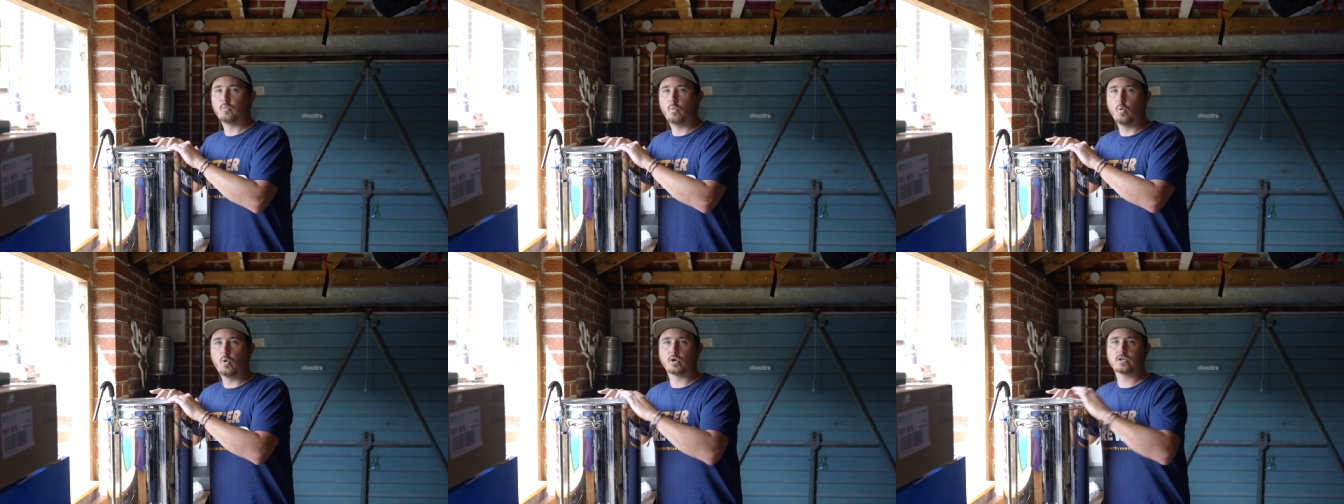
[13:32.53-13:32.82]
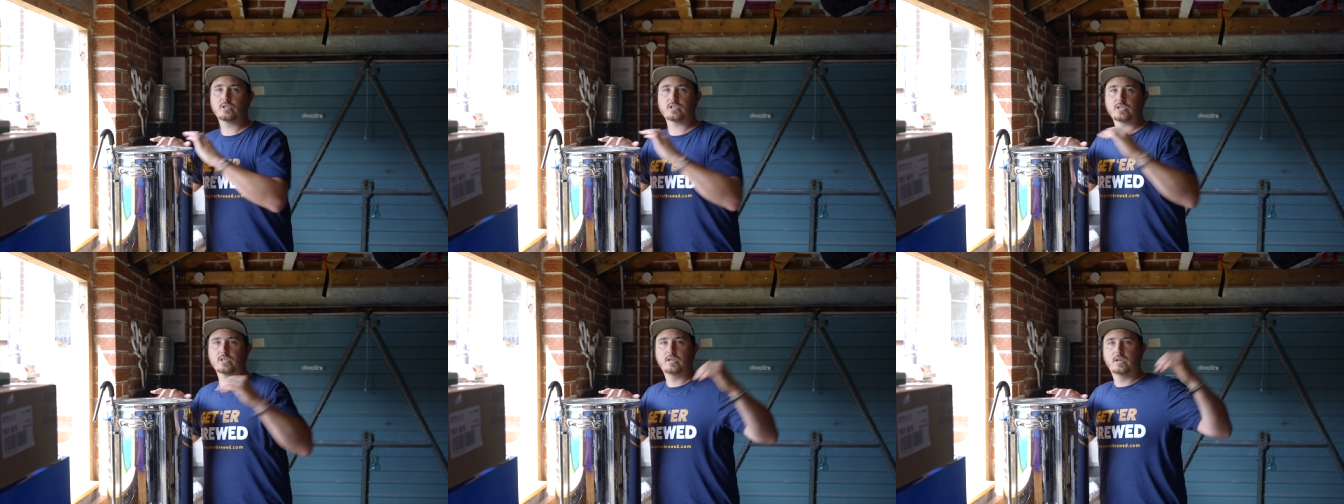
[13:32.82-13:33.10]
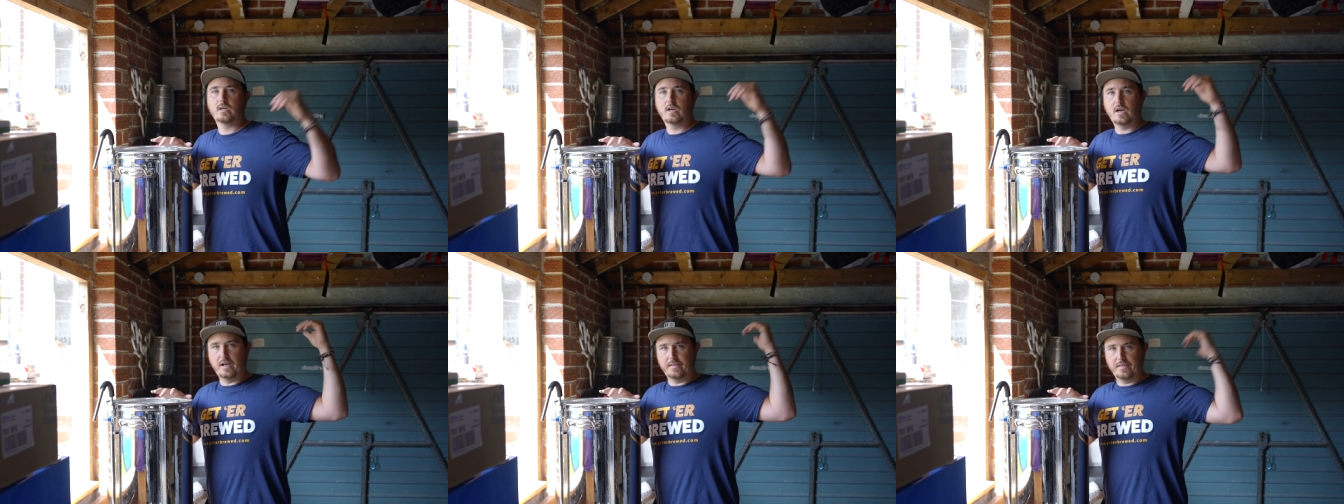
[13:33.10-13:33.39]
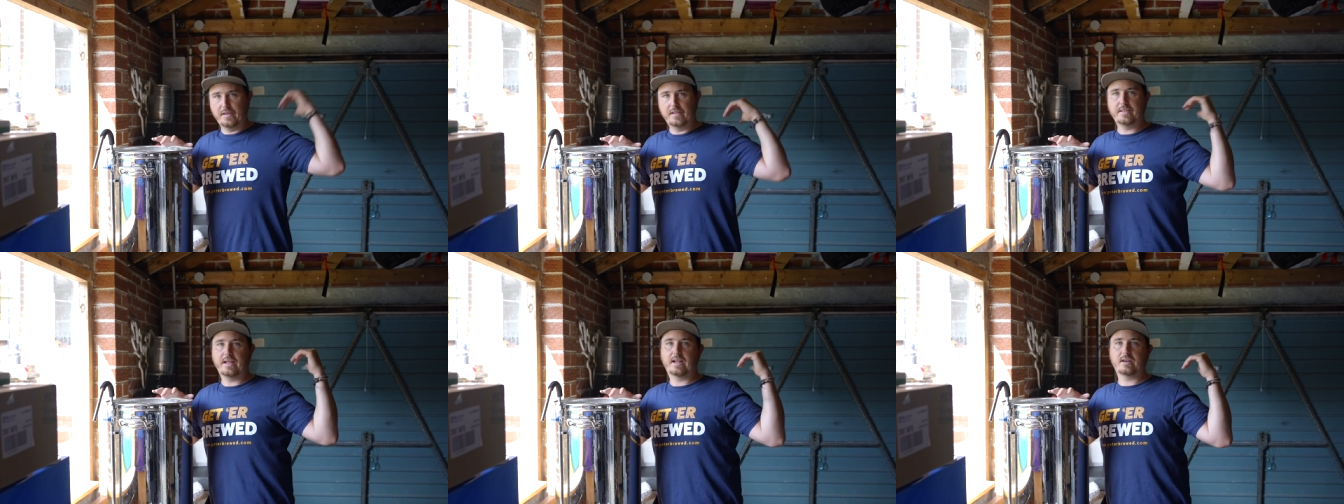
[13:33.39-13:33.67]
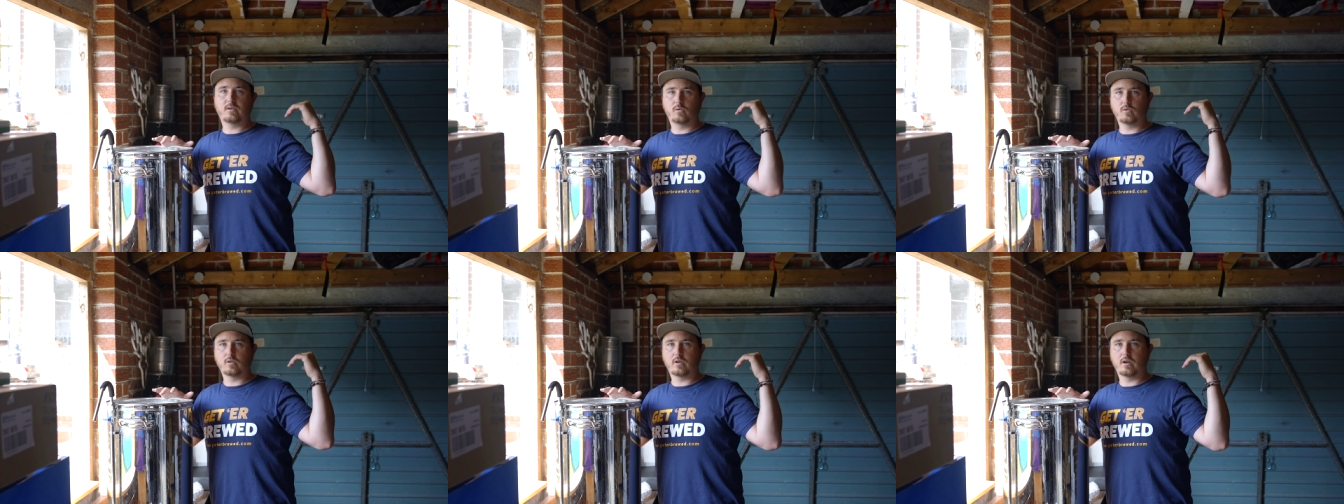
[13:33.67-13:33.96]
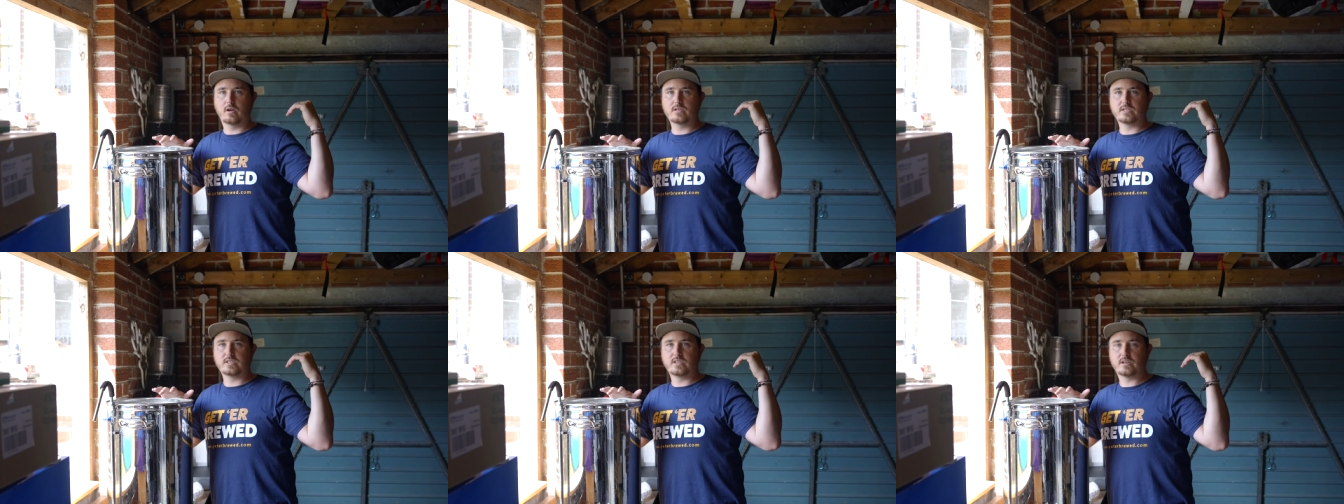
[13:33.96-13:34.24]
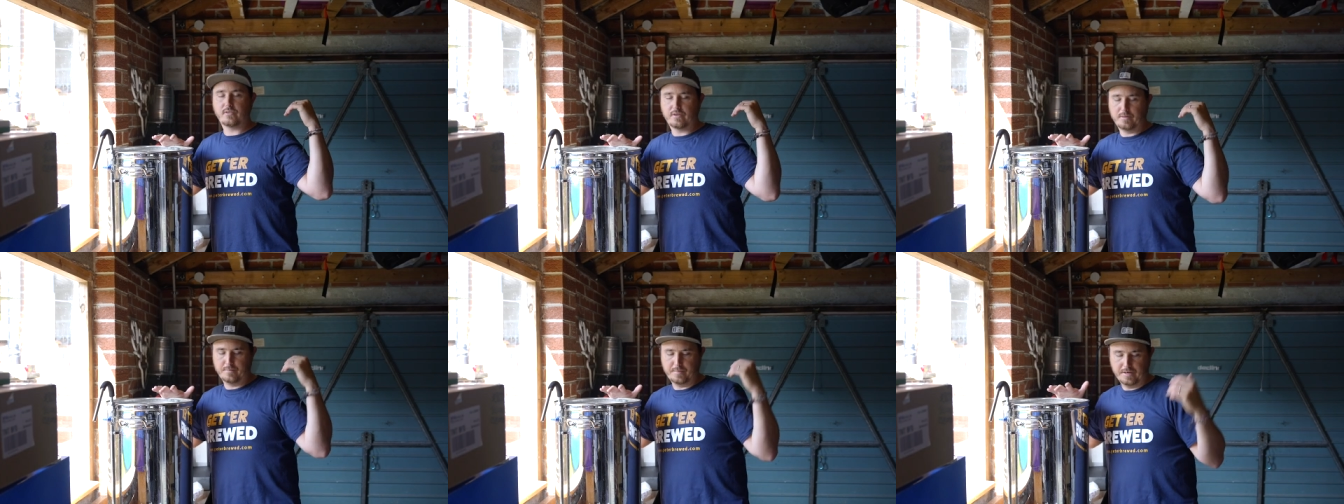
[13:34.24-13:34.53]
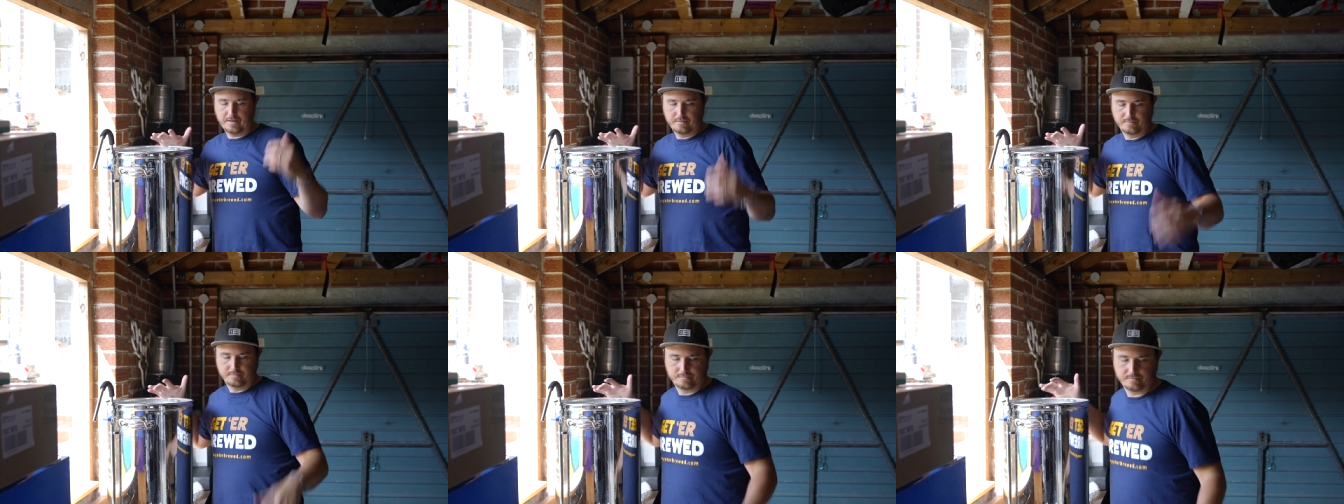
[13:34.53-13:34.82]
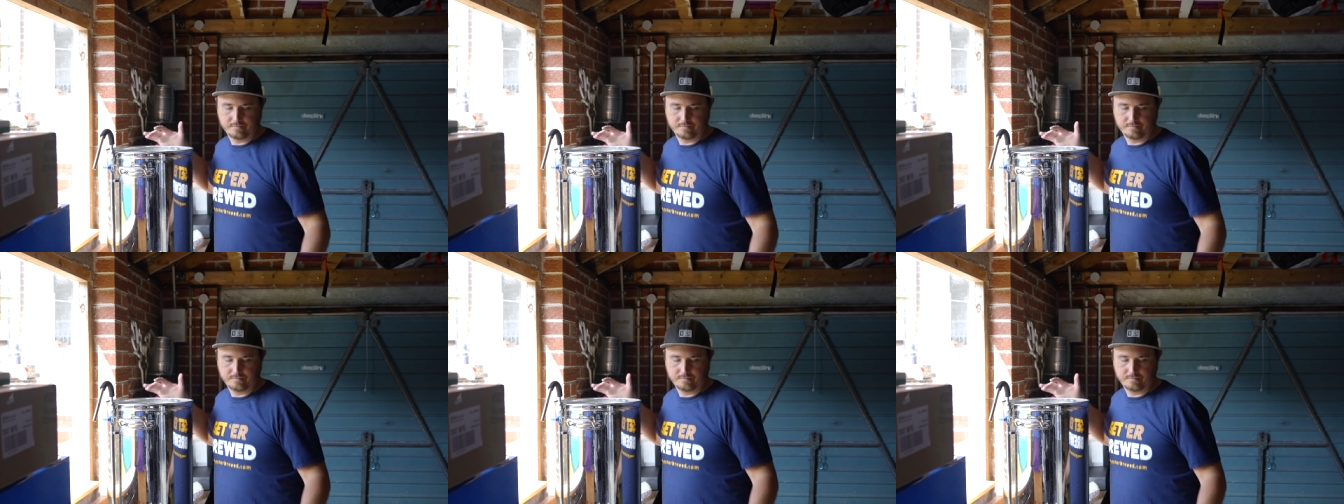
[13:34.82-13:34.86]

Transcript: wort, and then that all goes in the green bin.